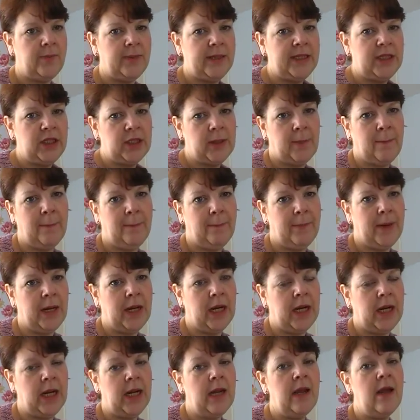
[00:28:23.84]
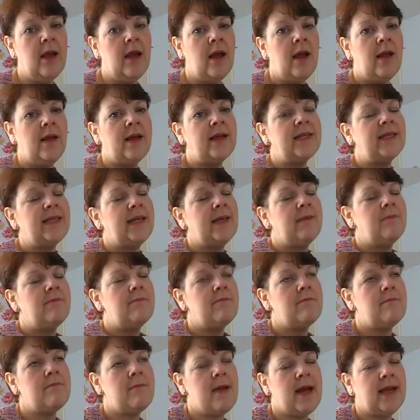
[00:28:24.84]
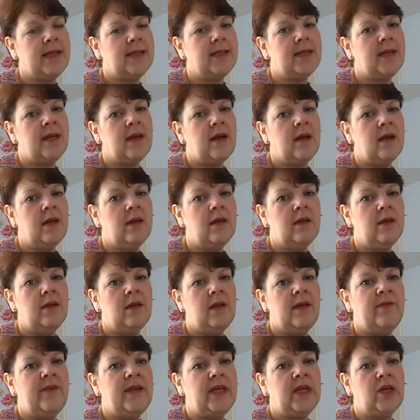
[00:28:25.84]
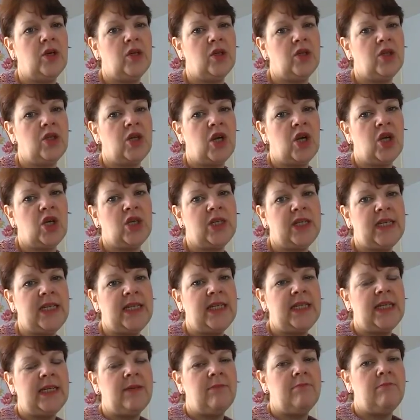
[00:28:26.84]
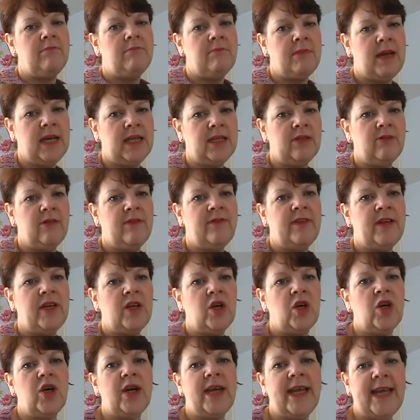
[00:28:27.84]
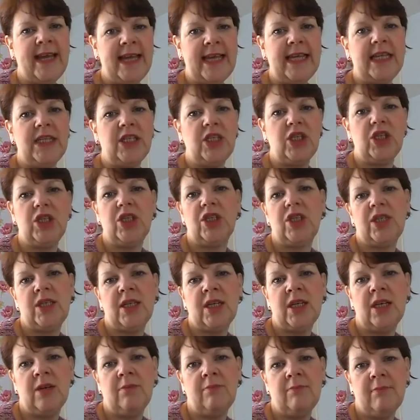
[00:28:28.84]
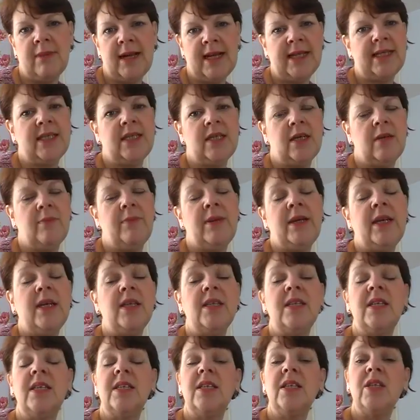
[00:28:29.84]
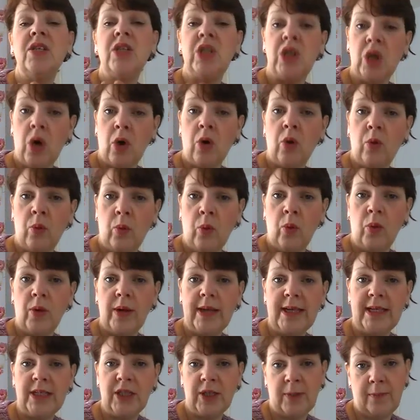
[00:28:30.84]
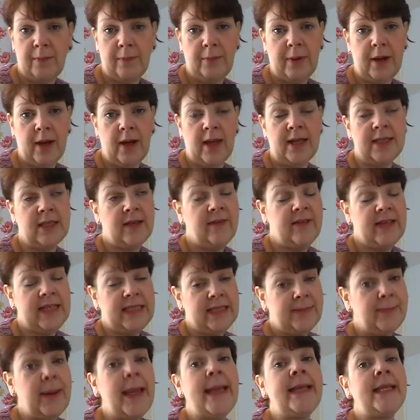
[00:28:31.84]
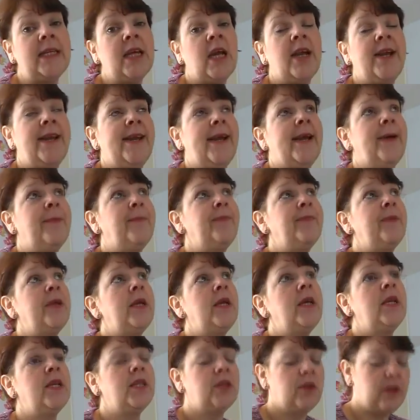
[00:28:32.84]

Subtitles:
jumper. It didn't matter if it got dirty, didn't matter if it got itched, didn't matter because it's a dog walking jumper, as I've explained earlier. So